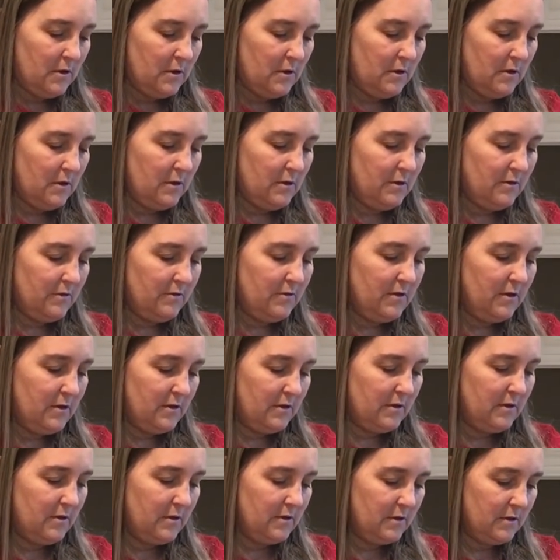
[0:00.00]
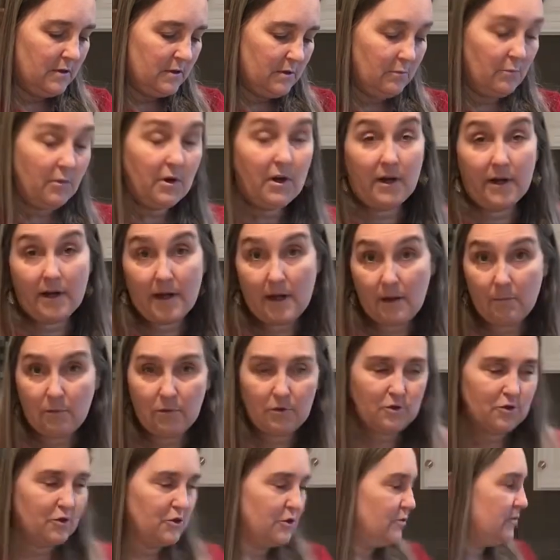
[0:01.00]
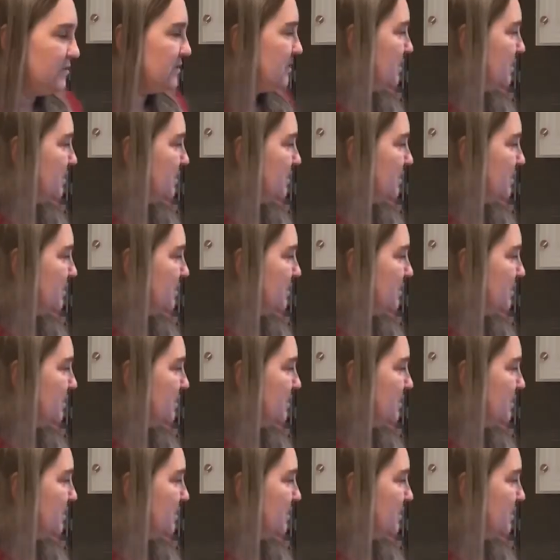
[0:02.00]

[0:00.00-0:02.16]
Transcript: of pineapple juice.